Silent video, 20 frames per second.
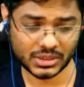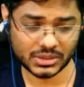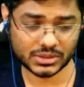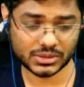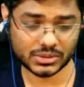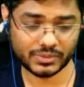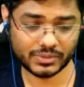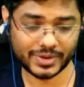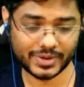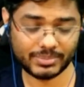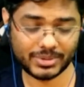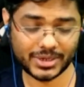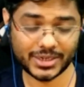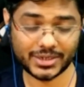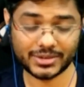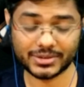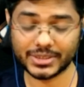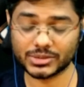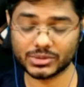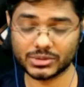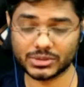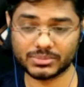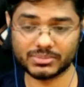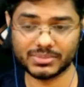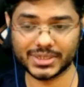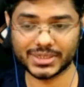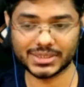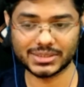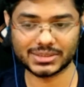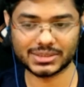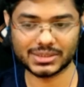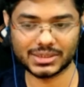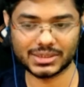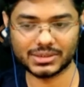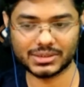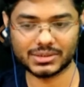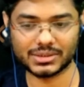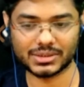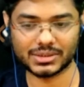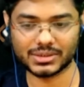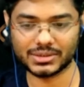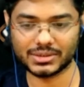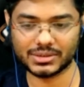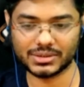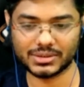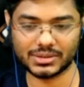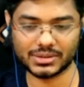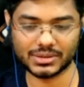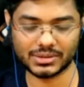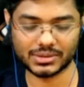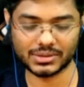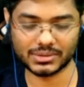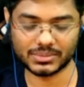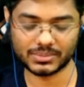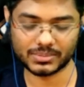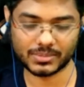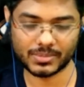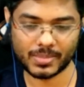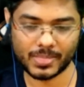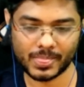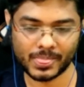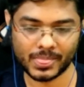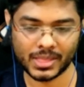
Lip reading: So we played against Uzbekistan. And